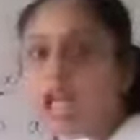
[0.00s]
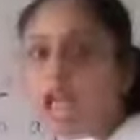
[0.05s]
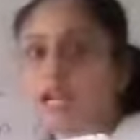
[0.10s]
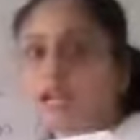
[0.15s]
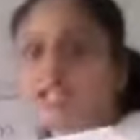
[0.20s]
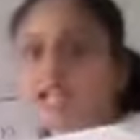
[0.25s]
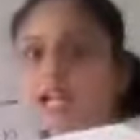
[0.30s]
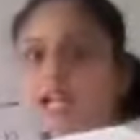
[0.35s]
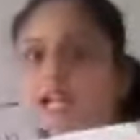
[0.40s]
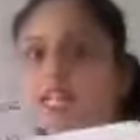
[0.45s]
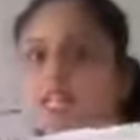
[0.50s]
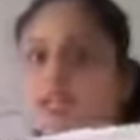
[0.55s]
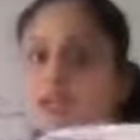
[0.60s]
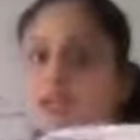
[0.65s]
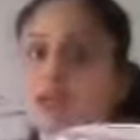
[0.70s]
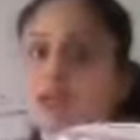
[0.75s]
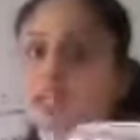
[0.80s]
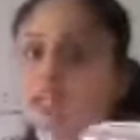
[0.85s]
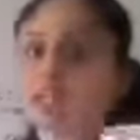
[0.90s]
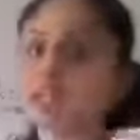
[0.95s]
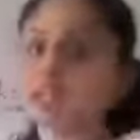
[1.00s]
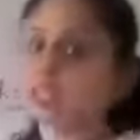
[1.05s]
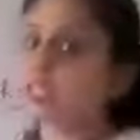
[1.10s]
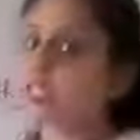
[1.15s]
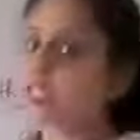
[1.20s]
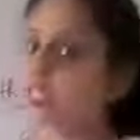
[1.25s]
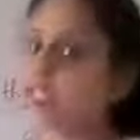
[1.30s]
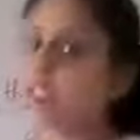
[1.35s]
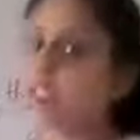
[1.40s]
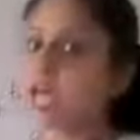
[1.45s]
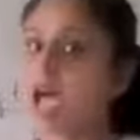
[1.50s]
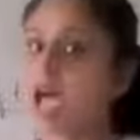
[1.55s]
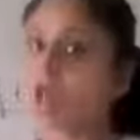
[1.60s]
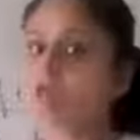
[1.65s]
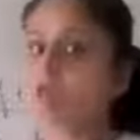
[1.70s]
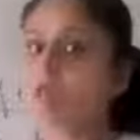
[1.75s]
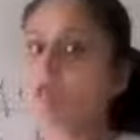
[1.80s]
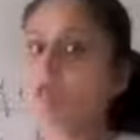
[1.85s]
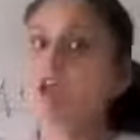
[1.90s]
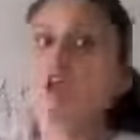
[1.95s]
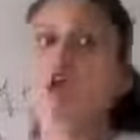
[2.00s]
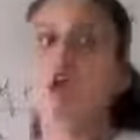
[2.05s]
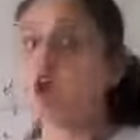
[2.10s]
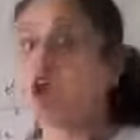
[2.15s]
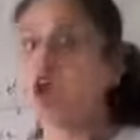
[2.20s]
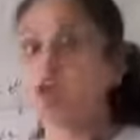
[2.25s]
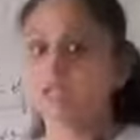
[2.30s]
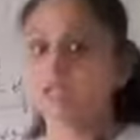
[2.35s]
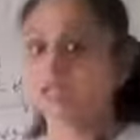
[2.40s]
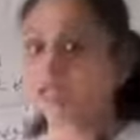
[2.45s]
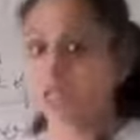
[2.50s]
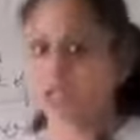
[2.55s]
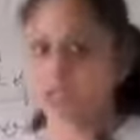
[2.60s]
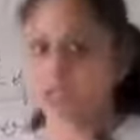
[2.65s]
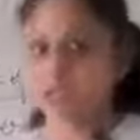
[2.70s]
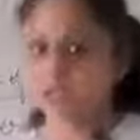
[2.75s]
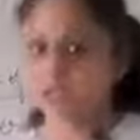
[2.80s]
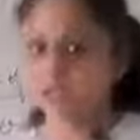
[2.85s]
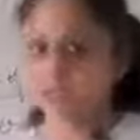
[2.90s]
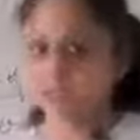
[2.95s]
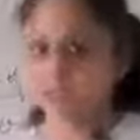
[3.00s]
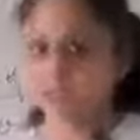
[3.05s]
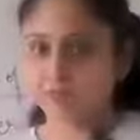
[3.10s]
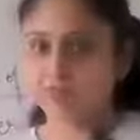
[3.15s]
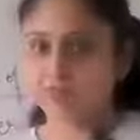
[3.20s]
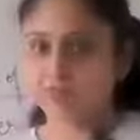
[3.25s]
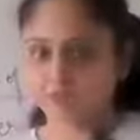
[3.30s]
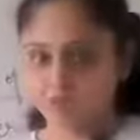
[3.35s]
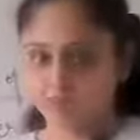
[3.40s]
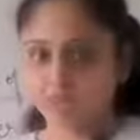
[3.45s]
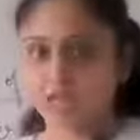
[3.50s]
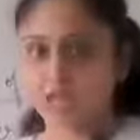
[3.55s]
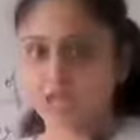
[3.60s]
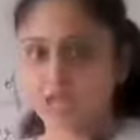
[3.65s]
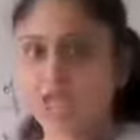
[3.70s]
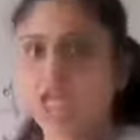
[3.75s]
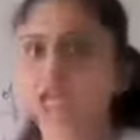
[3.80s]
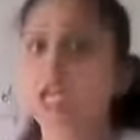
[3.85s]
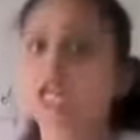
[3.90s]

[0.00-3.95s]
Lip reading: and that is why it is having hot climate, okay,